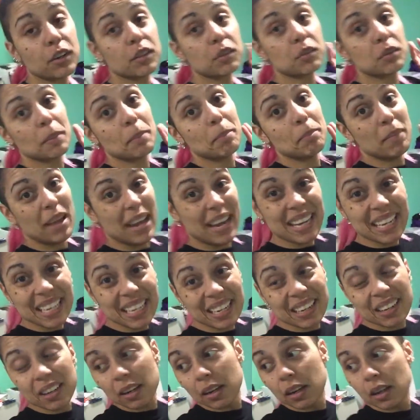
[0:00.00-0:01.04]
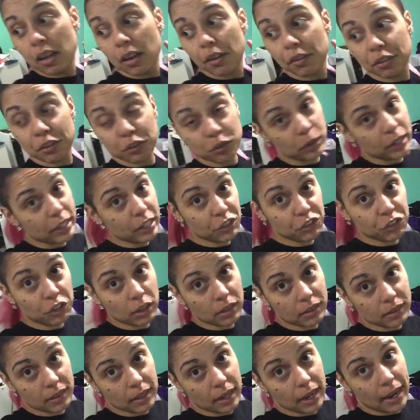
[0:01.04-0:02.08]
the remaining 3
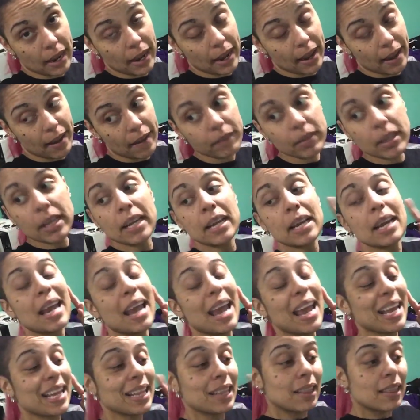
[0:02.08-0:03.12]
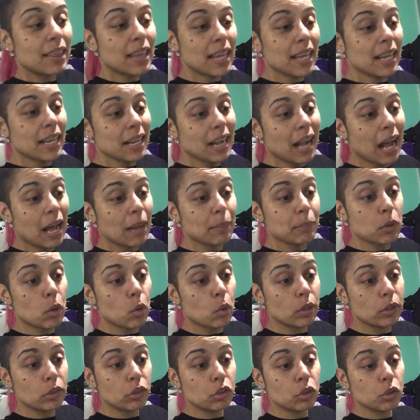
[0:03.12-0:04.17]
shirts that I have, and then I'm
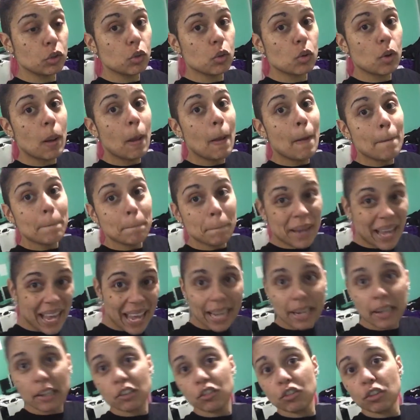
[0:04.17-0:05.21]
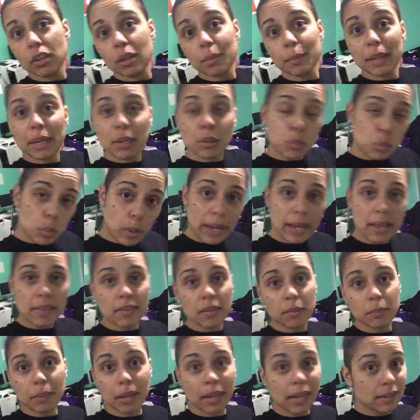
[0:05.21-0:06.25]
going to package them and weigh
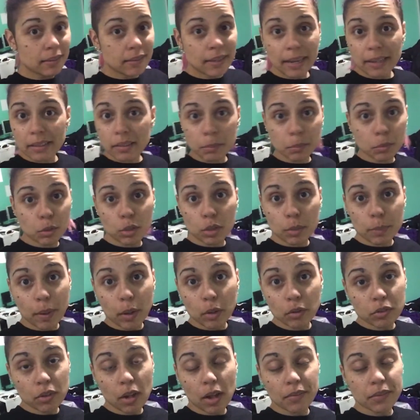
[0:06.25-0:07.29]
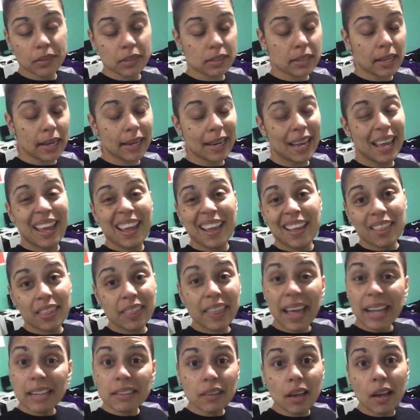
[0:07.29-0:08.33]
them and take them to the post office. Like,
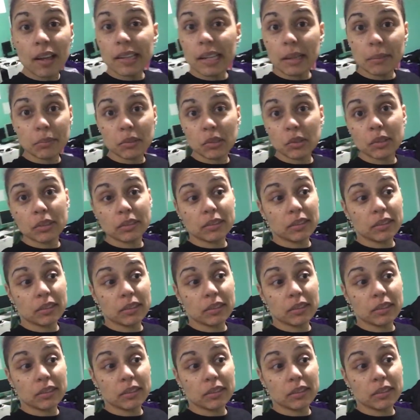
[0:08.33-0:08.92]
that's all I'm doing